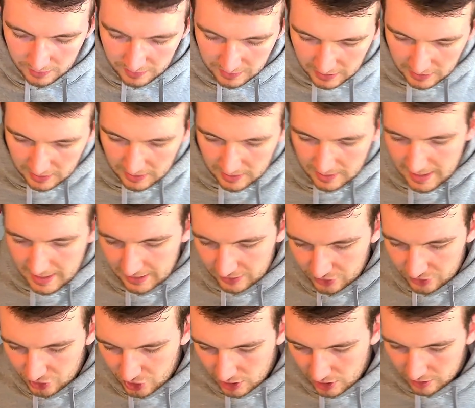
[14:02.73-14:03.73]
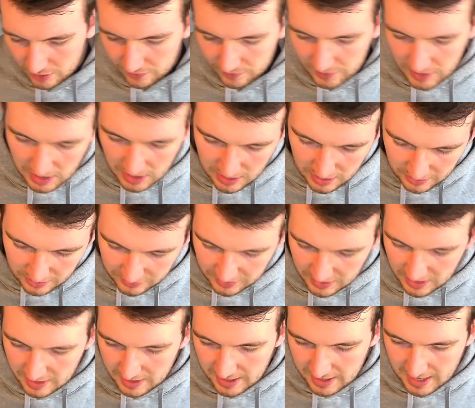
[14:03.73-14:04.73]
The next chunk of cards
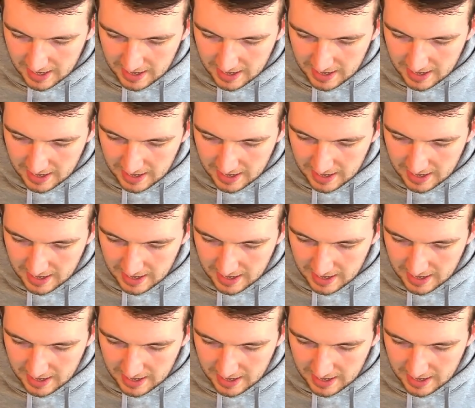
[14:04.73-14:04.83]
I